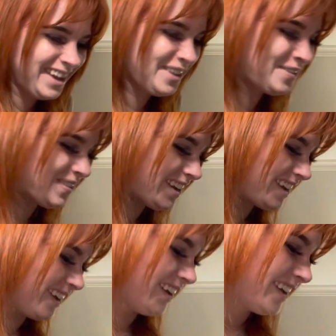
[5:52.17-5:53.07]
Oh my
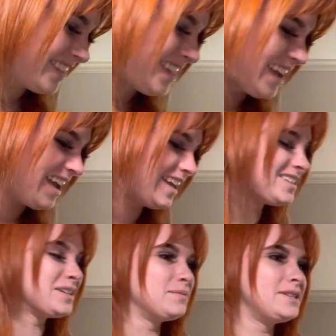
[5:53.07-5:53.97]
God, they
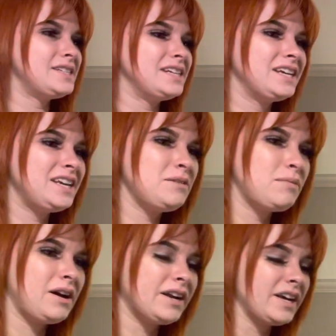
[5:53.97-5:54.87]
had some stinky
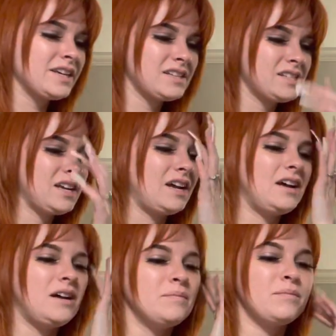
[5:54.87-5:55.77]
products.
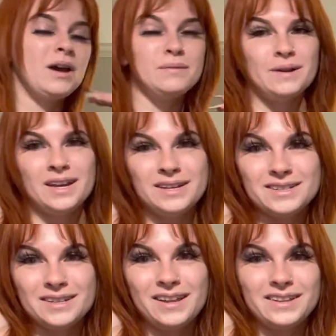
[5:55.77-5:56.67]
But I'm not
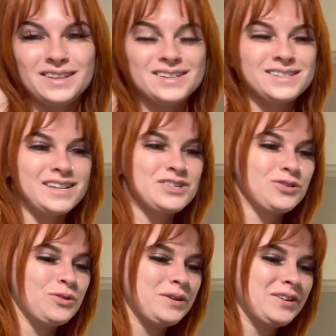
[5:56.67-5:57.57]
into like the
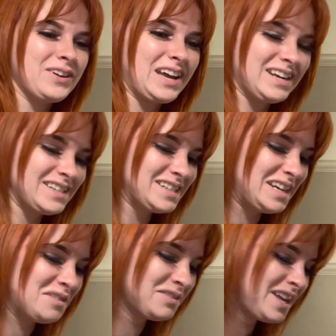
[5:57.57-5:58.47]
essential oil kind of
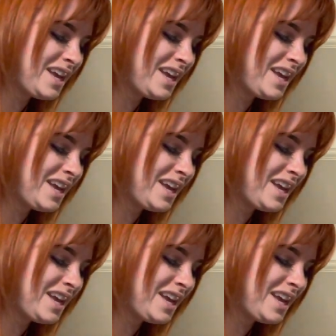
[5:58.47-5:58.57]
stuff.